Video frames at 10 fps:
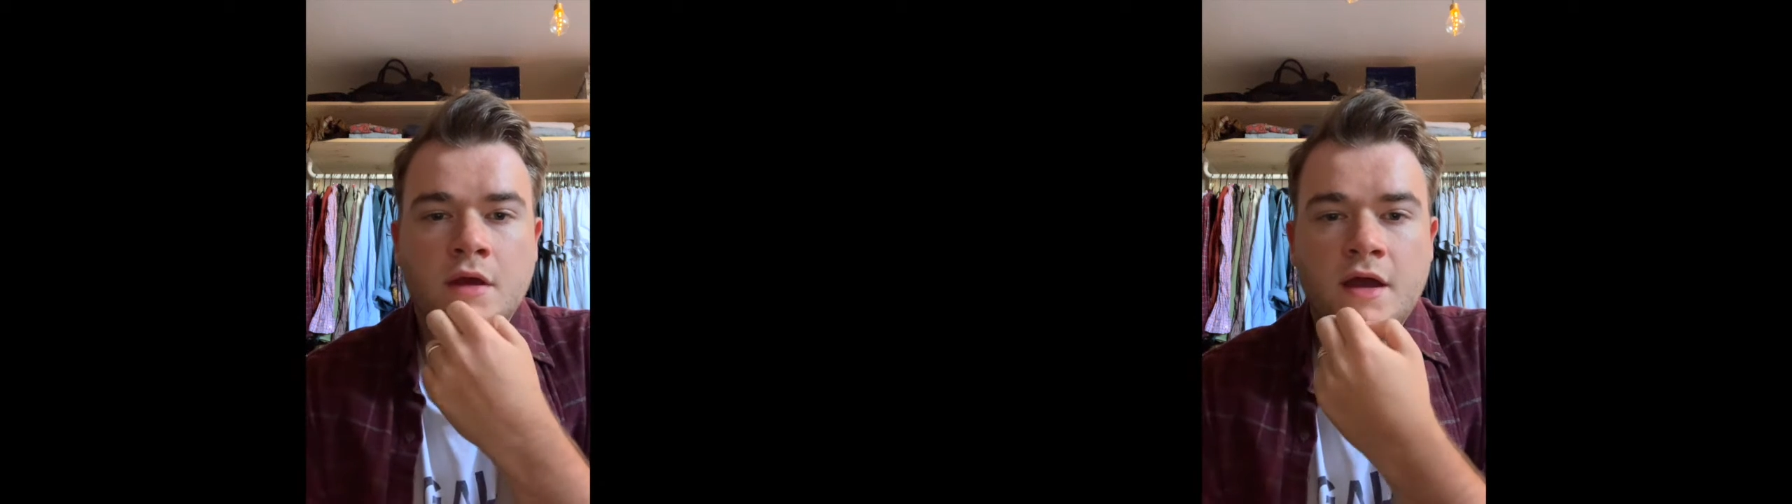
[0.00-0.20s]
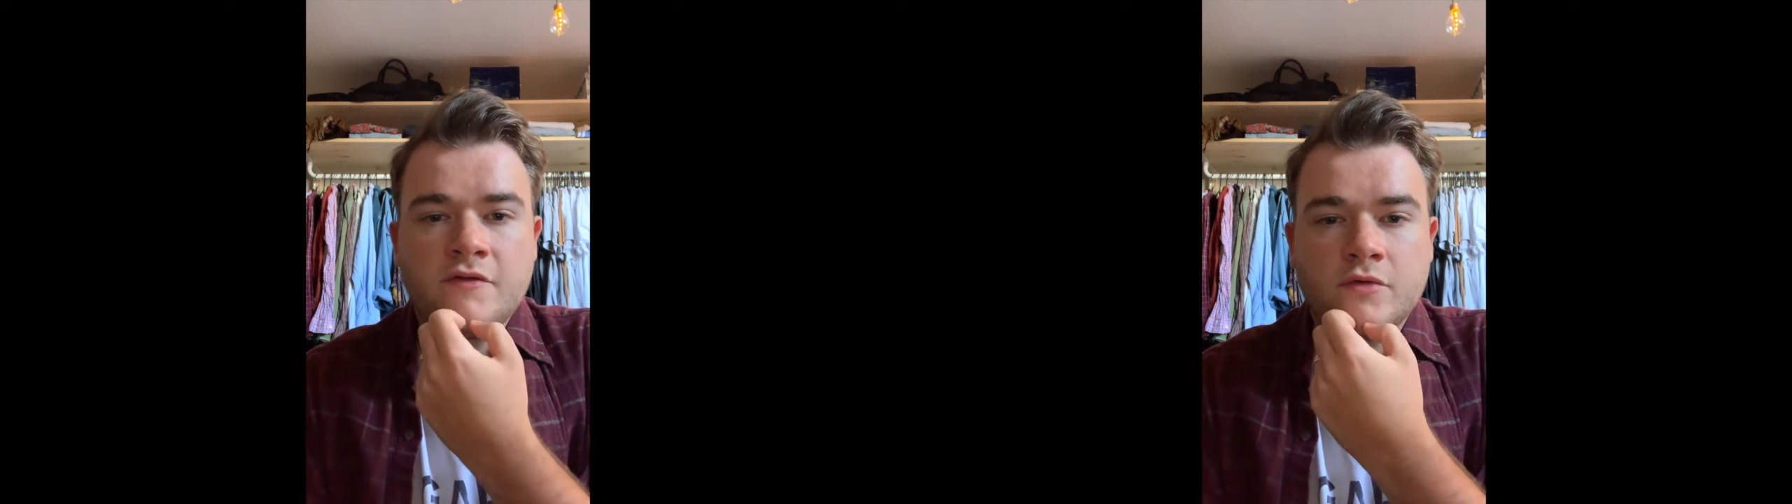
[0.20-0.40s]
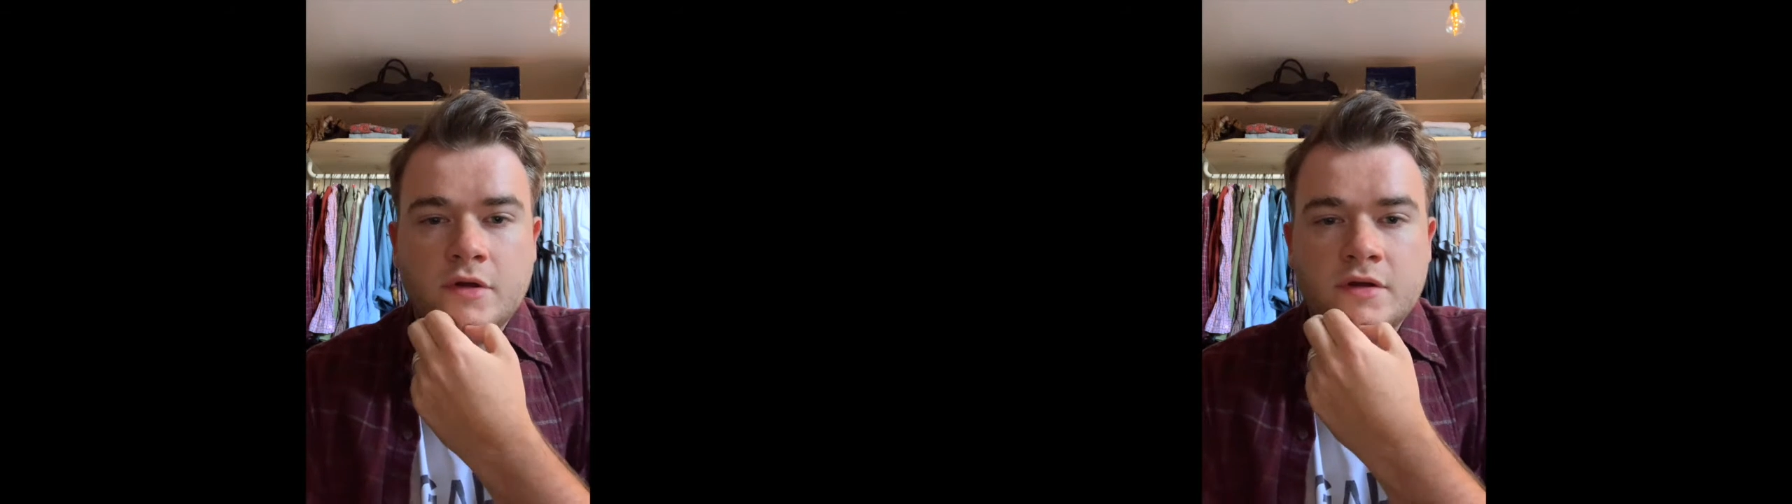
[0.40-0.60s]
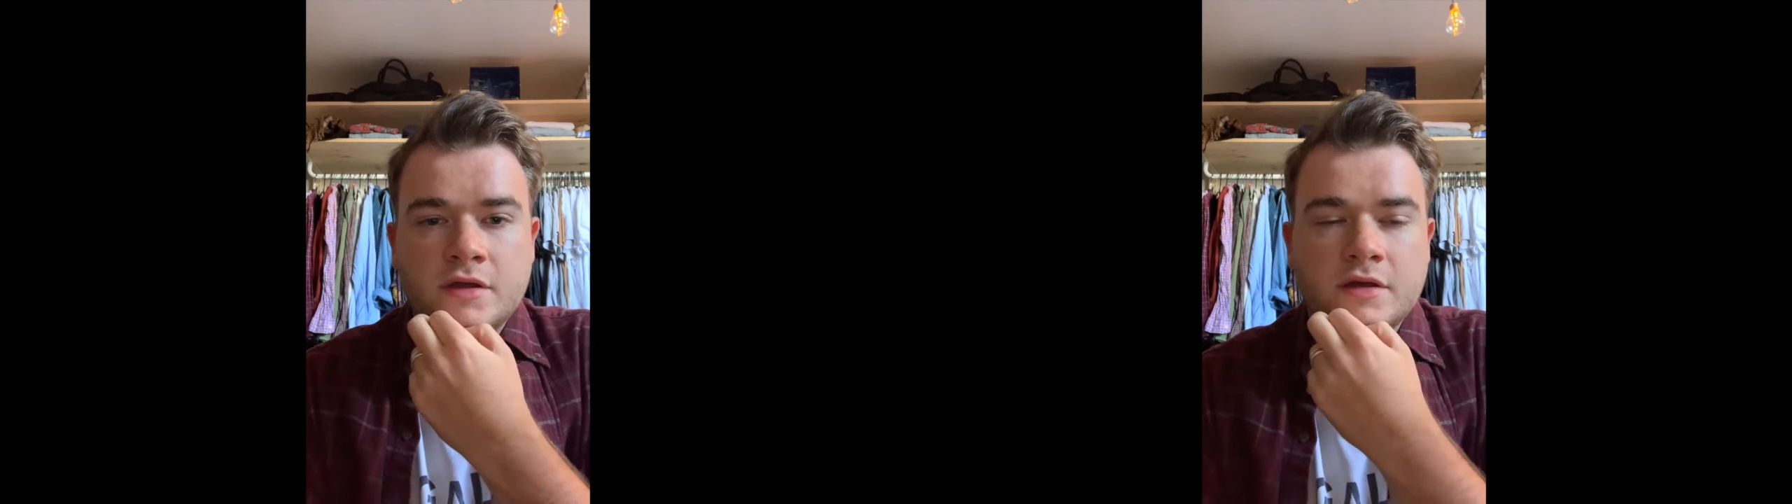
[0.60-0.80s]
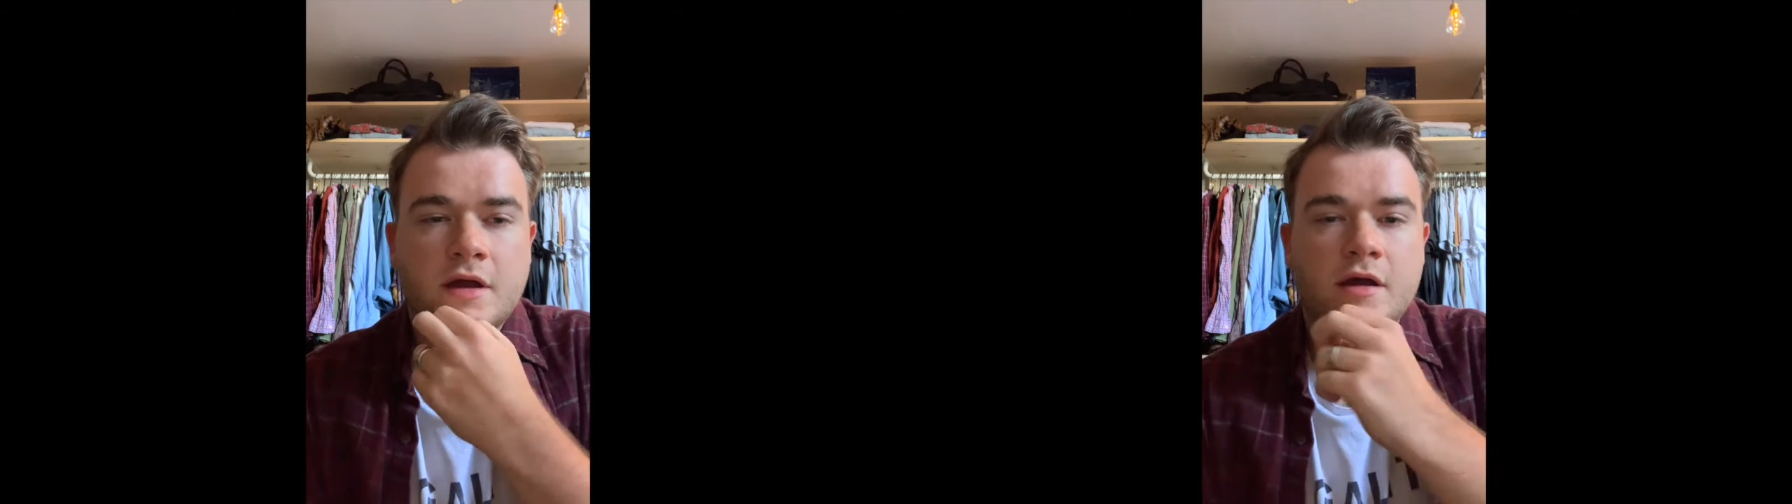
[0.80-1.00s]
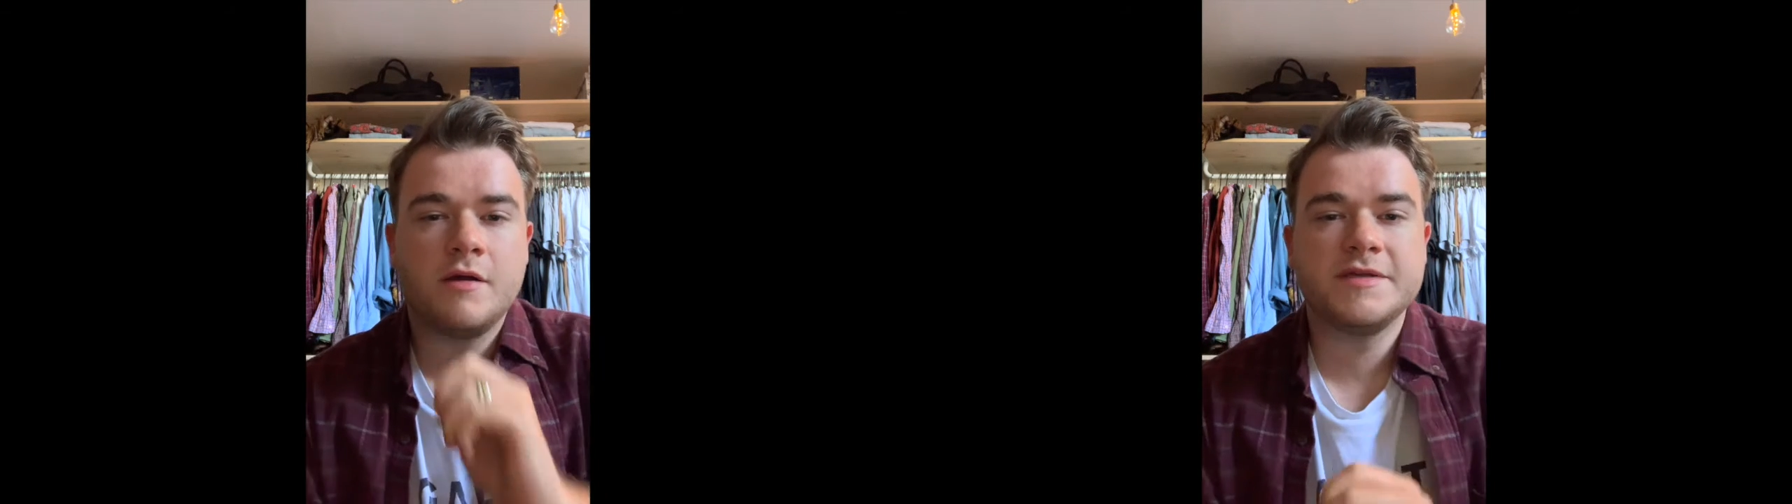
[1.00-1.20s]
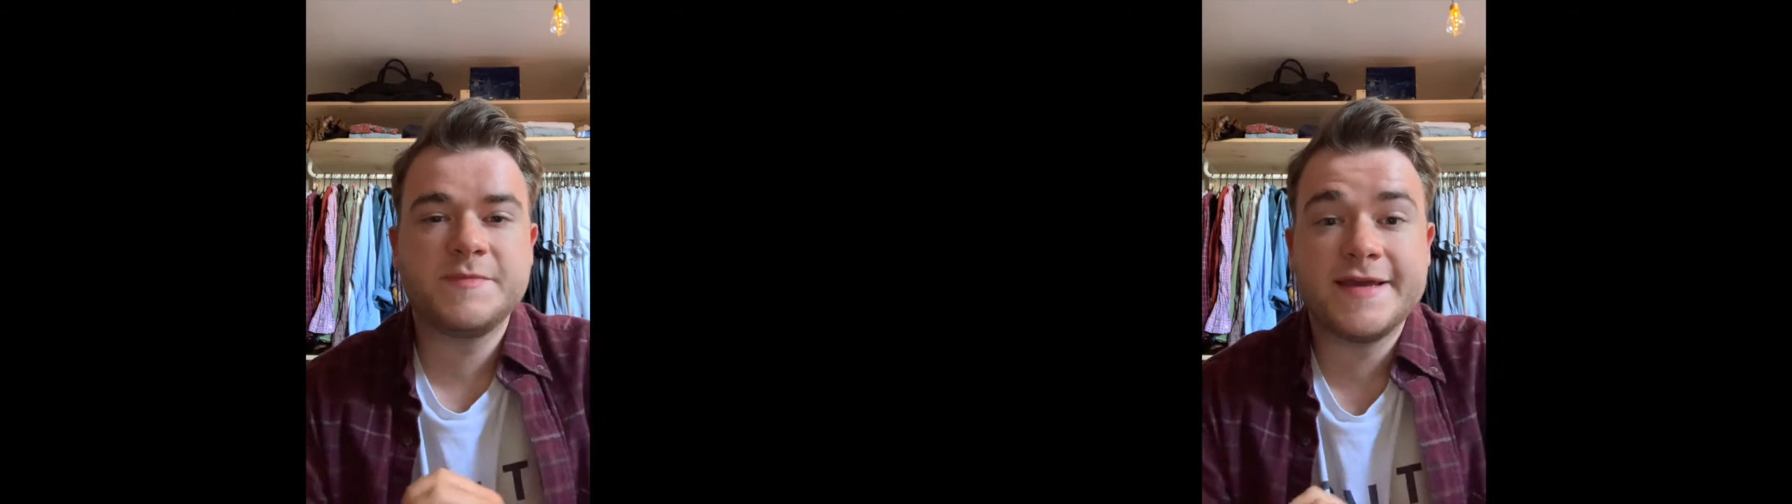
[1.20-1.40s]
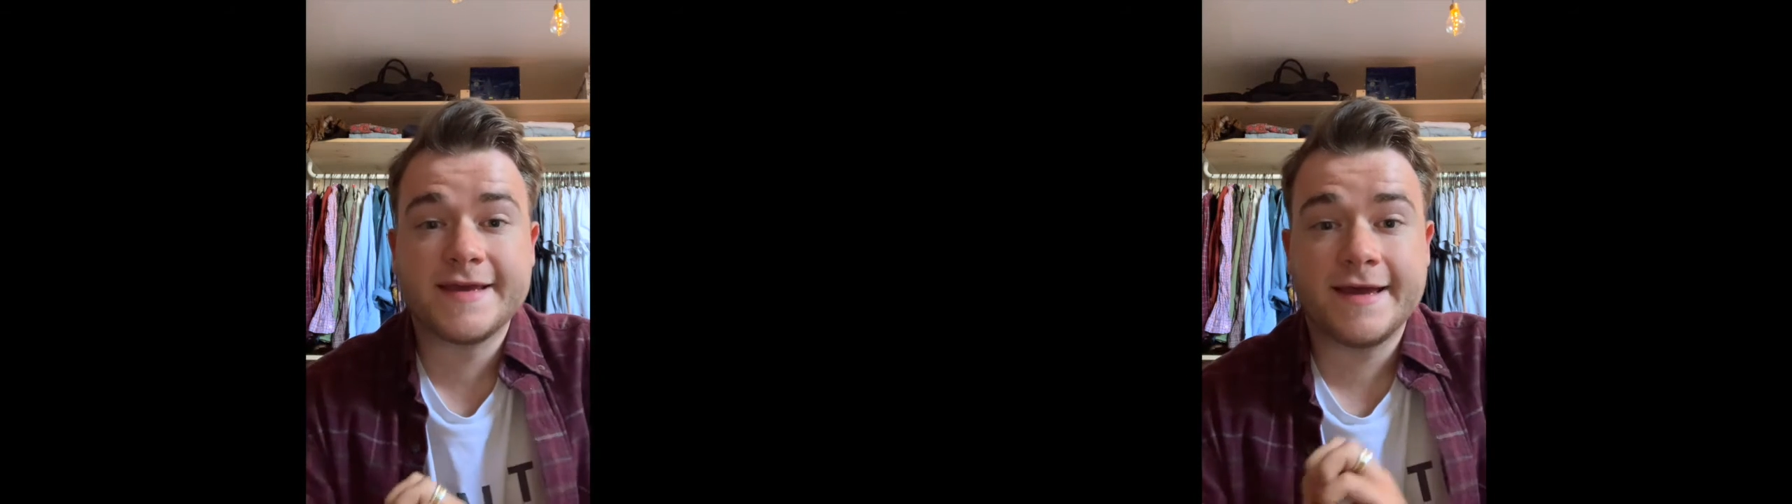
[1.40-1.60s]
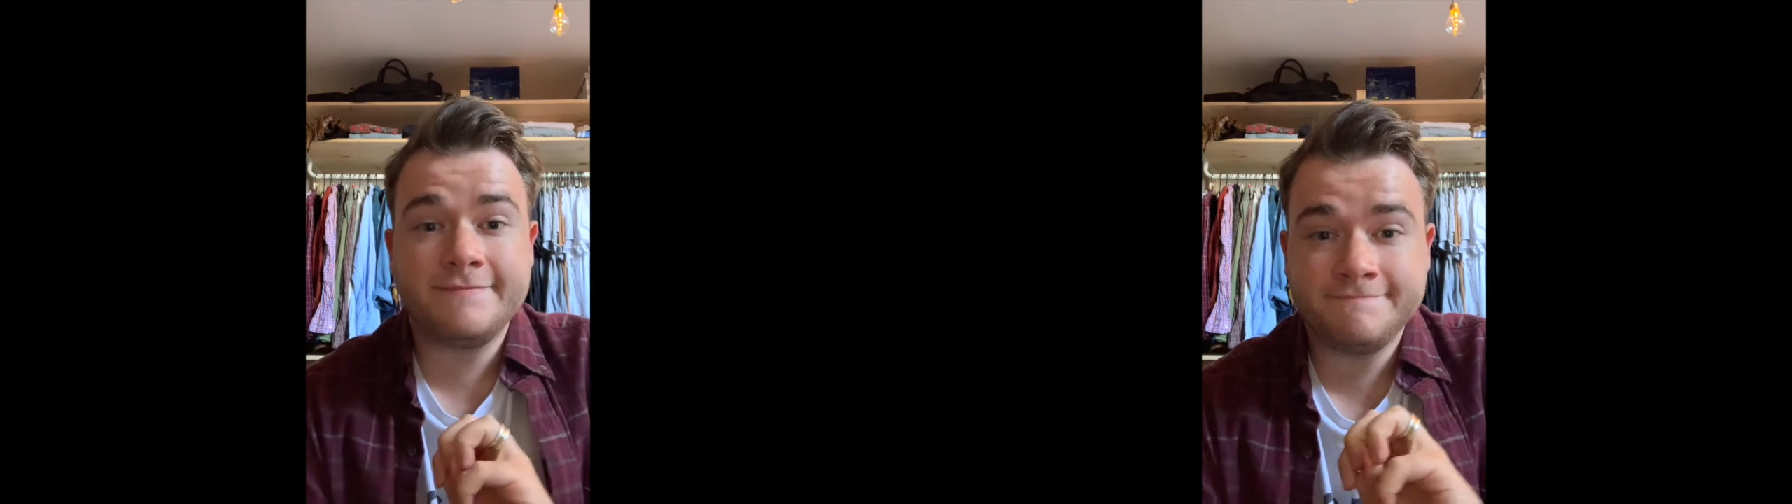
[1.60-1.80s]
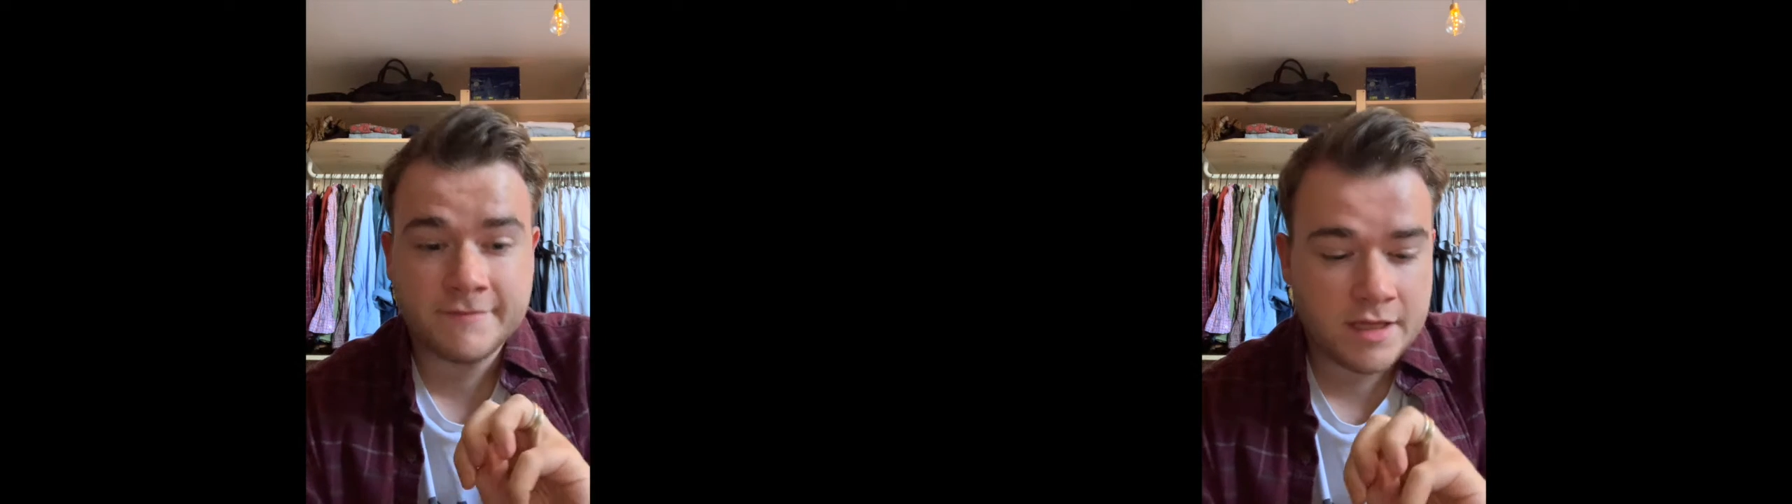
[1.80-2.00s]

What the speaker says: Hey everyone, it's me again,